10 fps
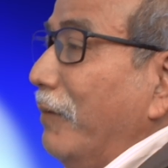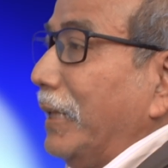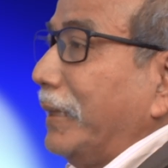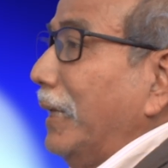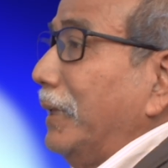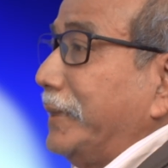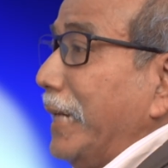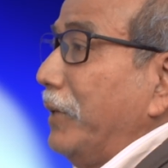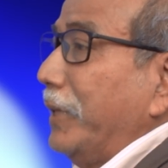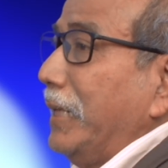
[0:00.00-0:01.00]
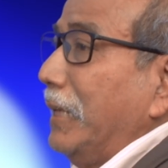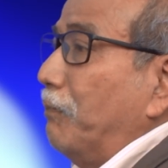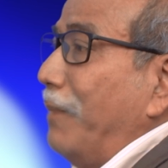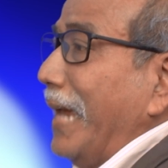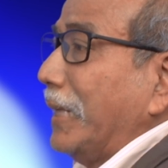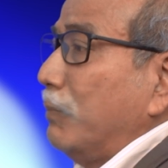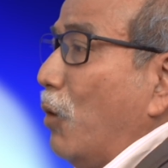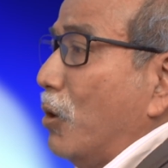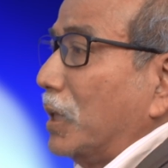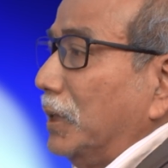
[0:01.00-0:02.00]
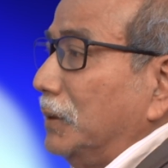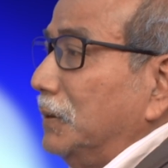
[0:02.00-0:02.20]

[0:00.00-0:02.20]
were still chasing the black smoke.